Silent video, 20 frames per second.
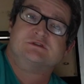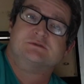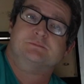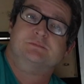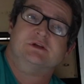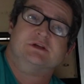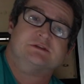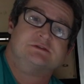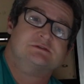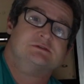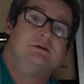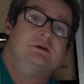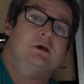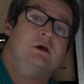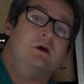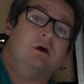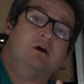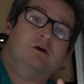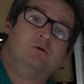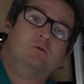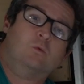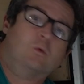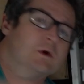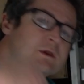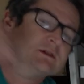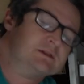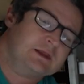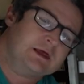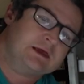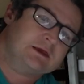splits.
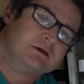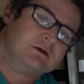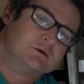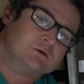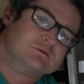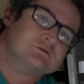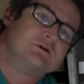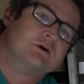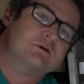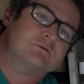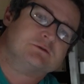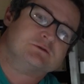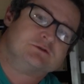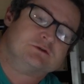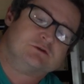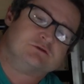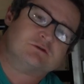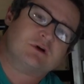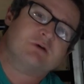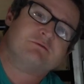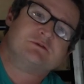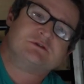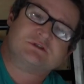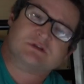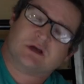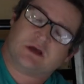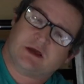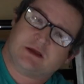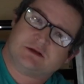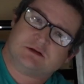One leg goes over to the driver's
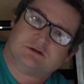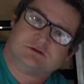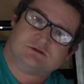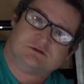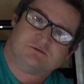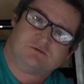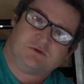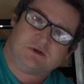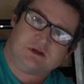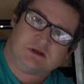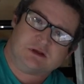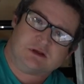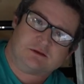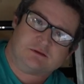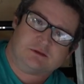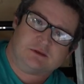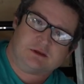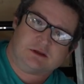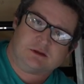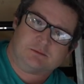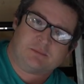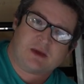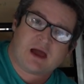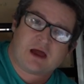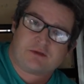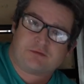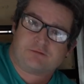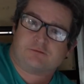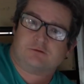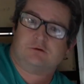side to feed the
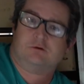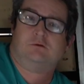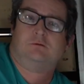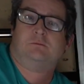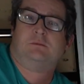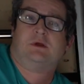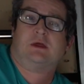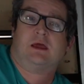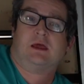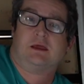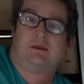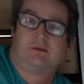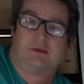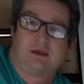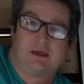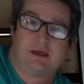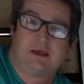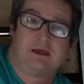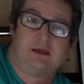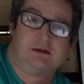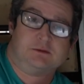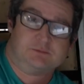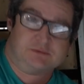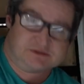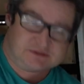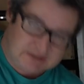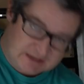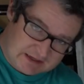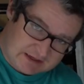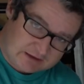bathroom and the head
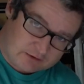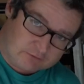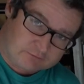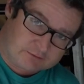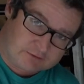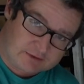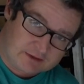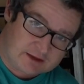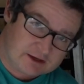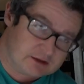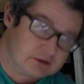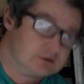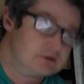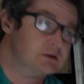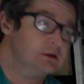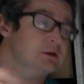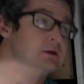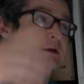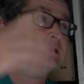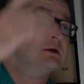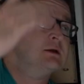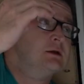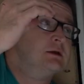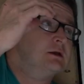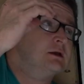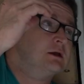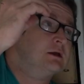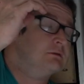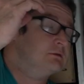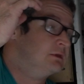bidet over there.
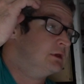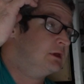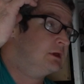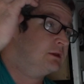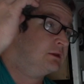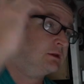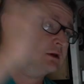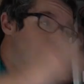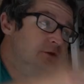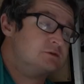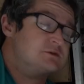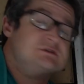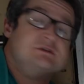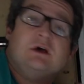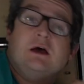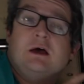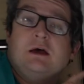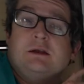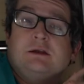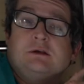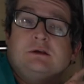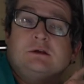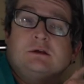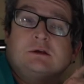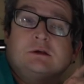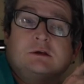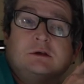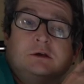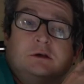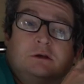And then the other side
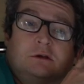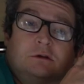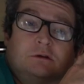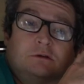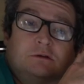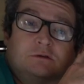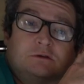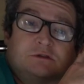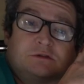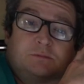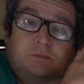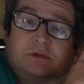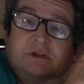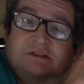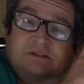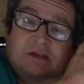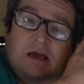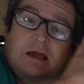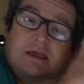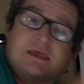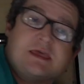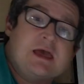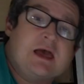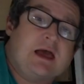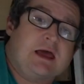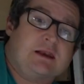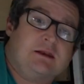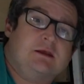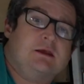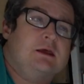splits
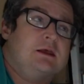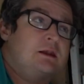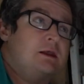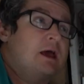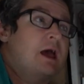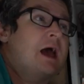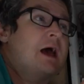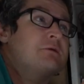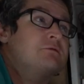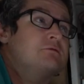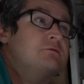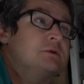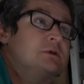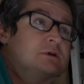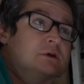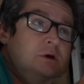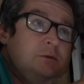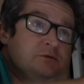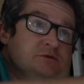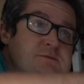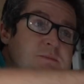again, and half of it comes